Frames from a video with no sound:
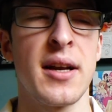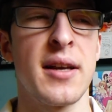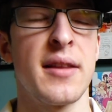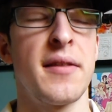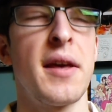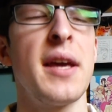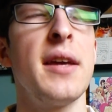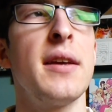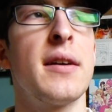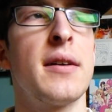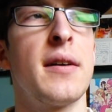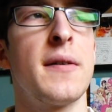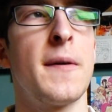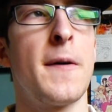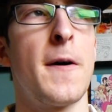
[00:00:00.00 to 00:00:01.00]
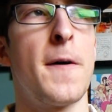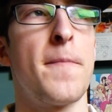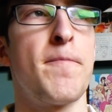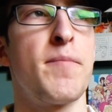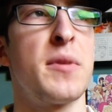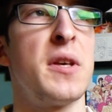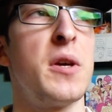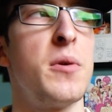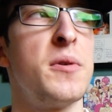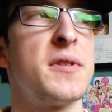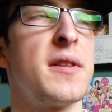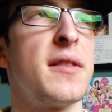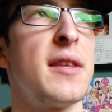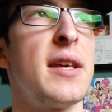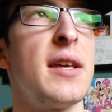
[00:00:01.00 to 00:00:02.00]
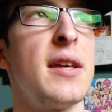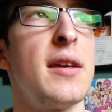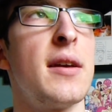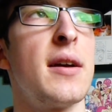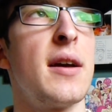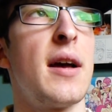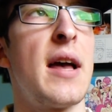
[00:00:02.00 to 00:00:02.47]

they use the